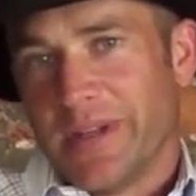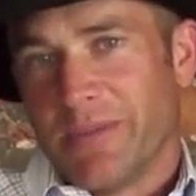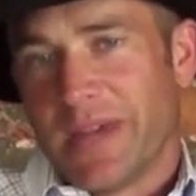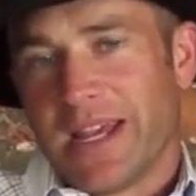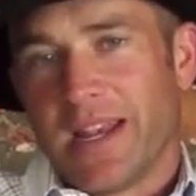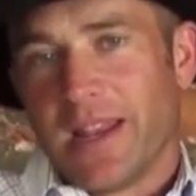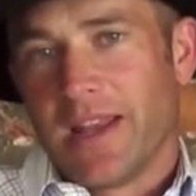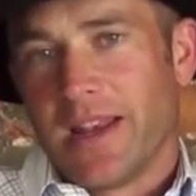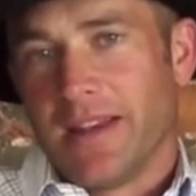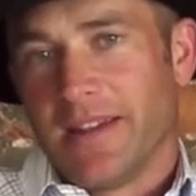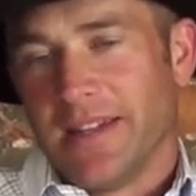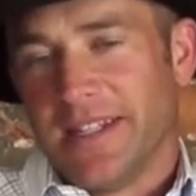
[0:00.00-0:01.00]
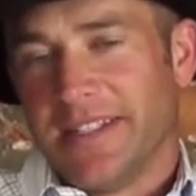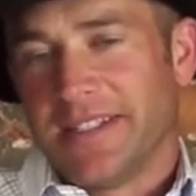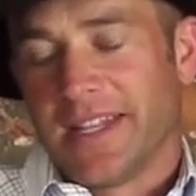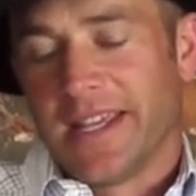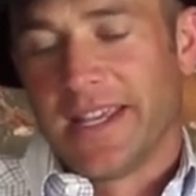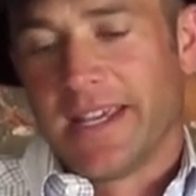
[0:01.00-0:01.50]
and we had a lot of
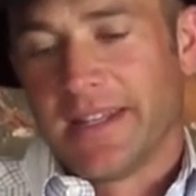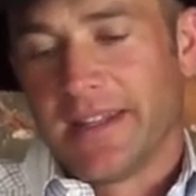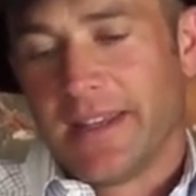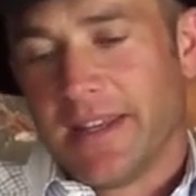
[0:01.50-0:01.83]
leased land.